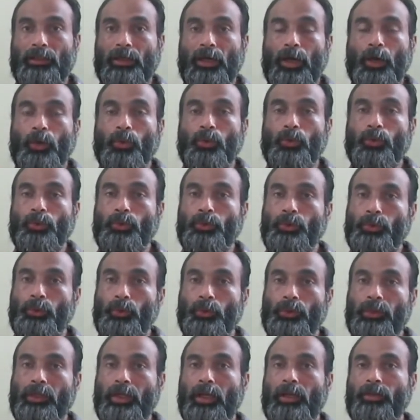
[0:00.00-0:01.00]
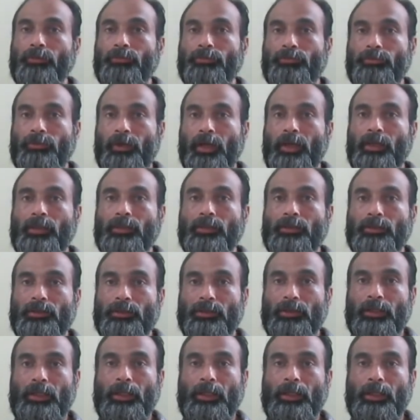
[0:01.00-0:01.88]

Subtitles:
how you can find